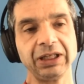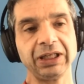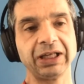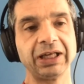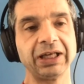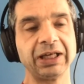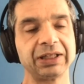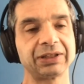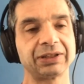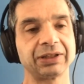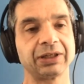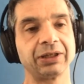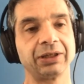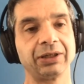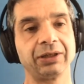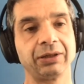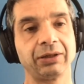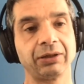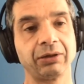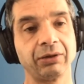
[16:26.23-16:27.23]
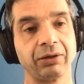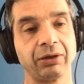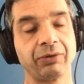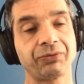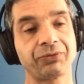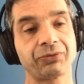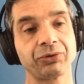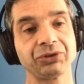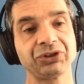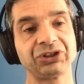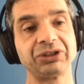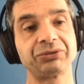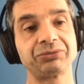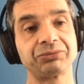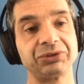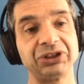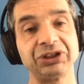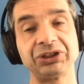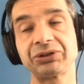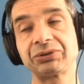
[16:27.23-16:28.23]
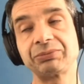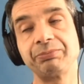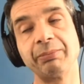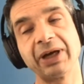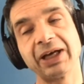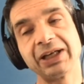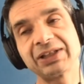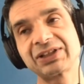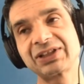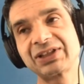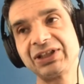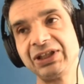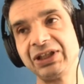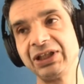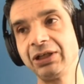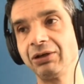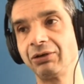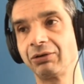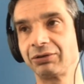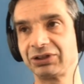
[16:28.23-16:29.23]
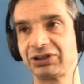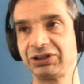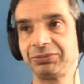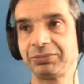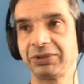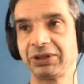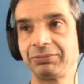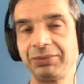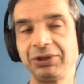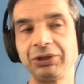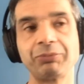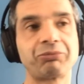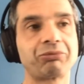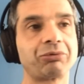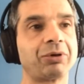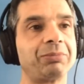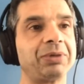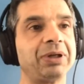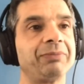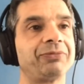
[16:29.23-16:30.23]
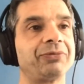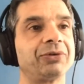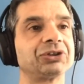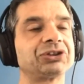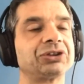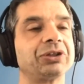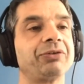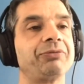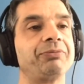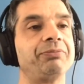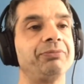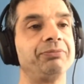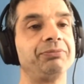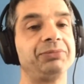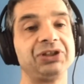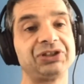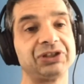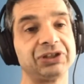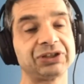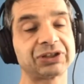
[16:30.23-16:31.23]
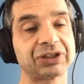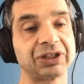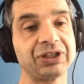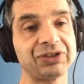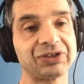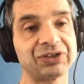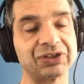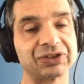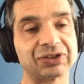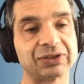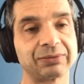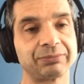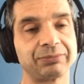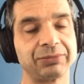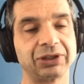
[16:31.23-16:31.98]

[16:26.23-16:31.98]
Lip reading: And of course, this might kill, or it might be a problem for some business cases,